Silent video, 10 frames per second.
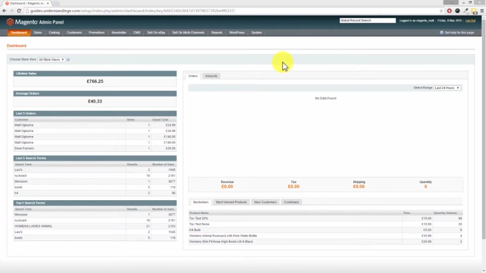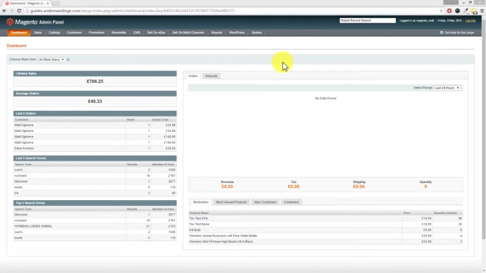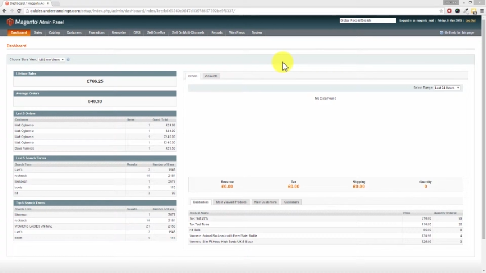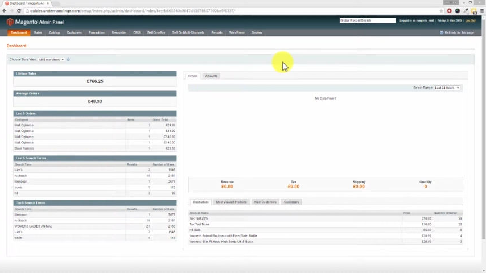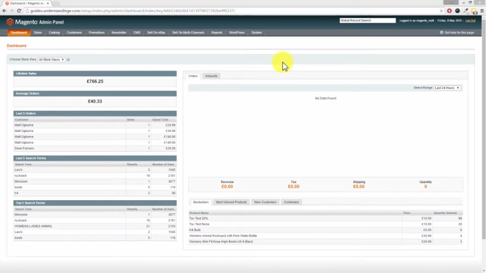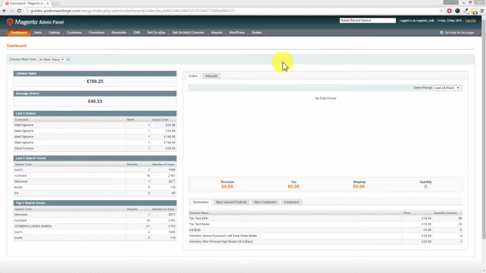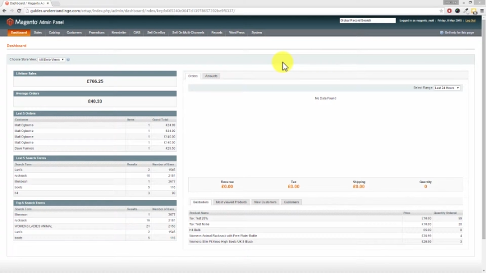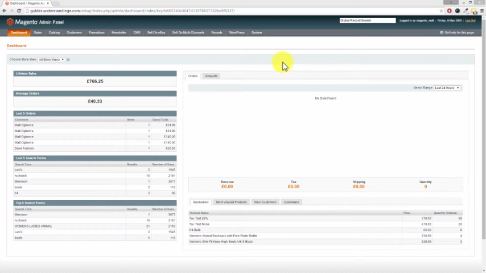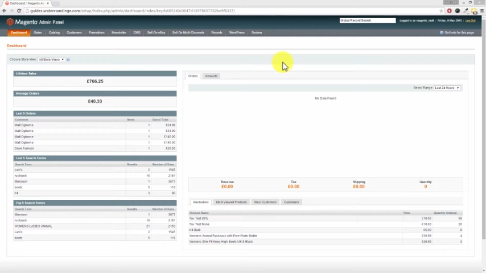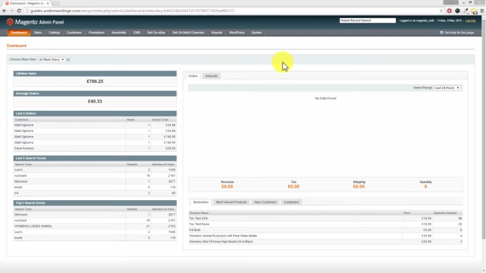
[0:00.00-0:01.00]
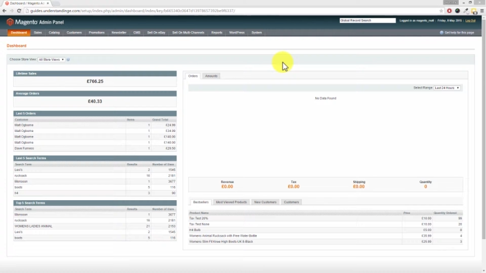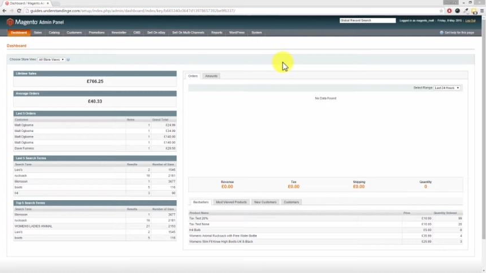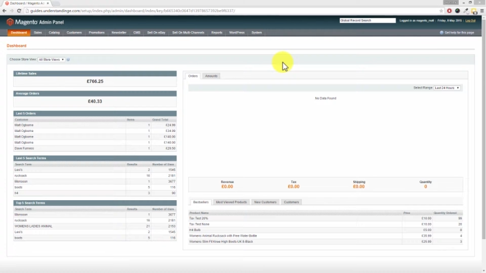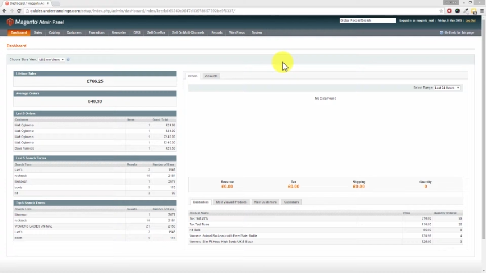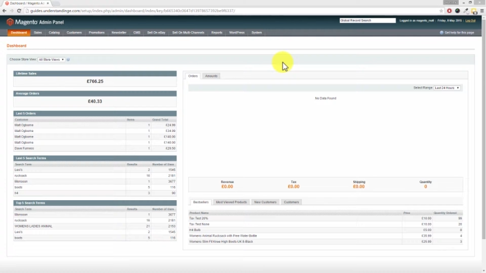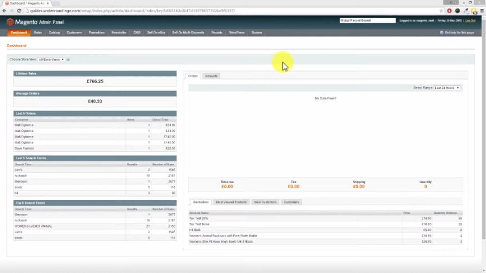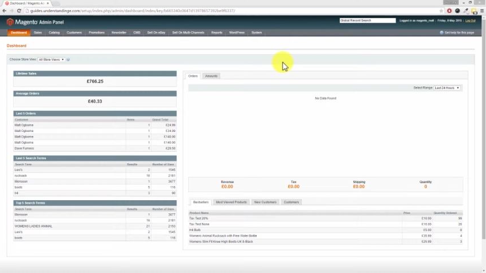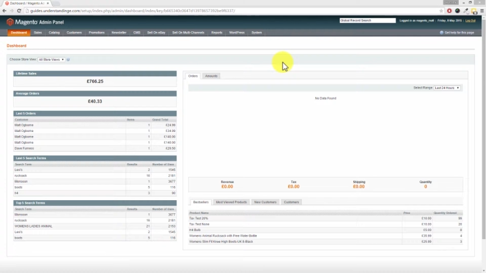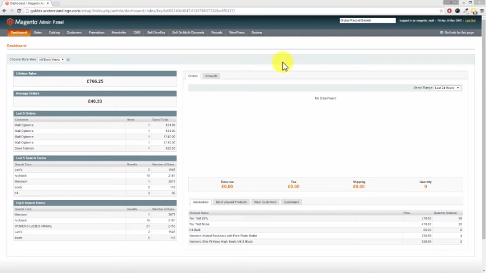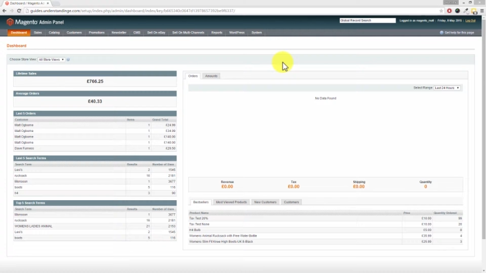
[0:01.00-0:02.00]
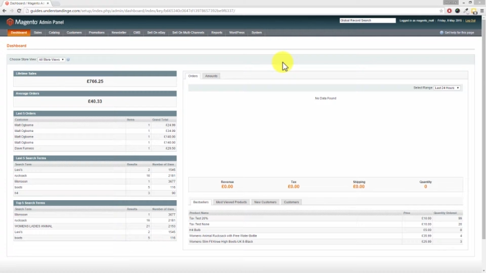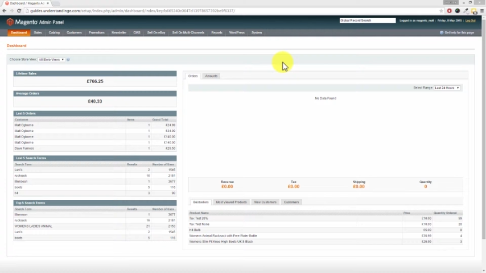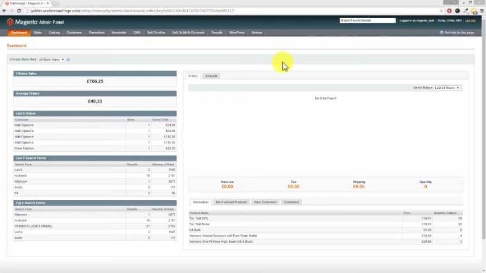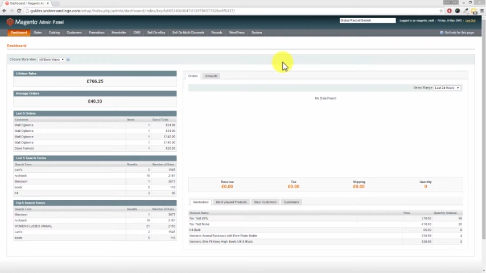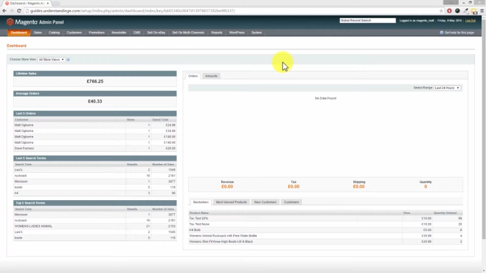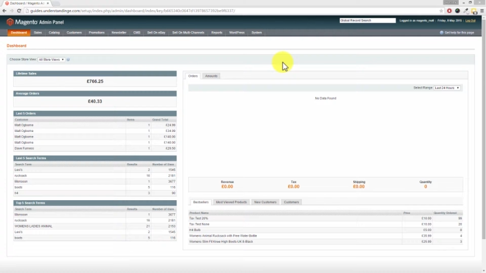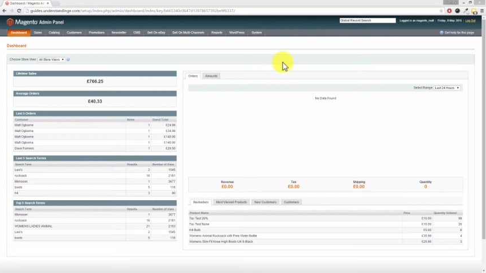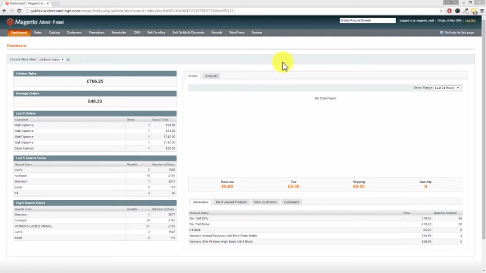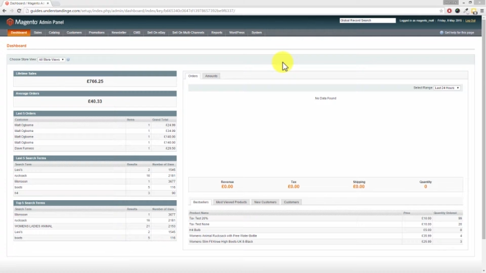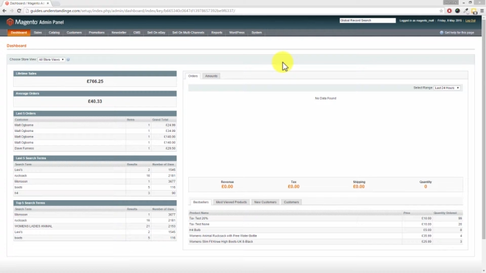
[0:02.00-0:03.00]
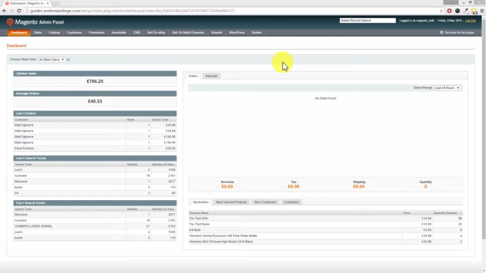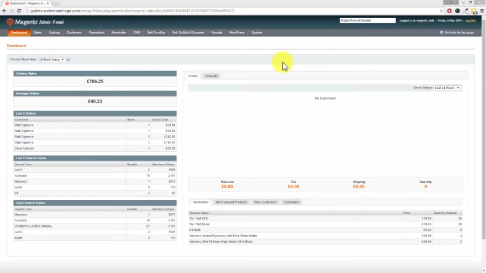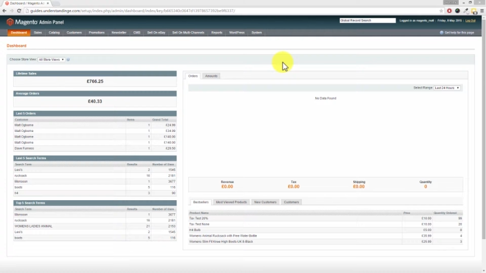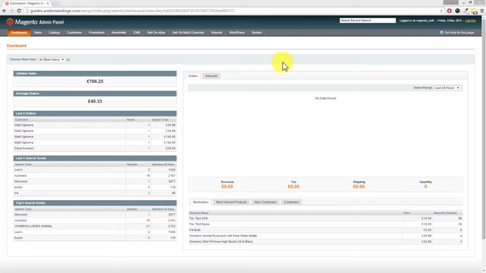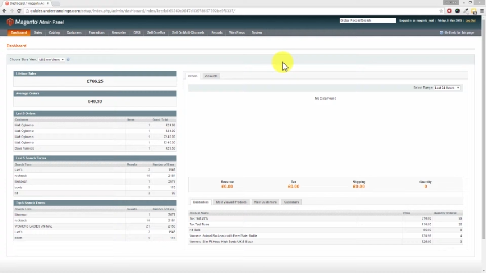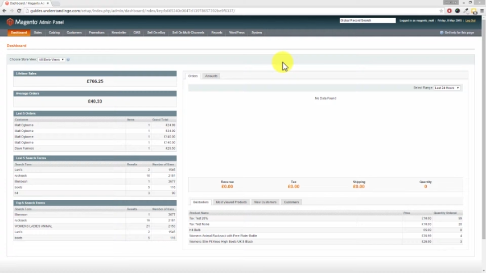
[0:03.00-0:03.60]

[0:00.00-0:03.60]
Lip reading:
[unreadable: no face in view]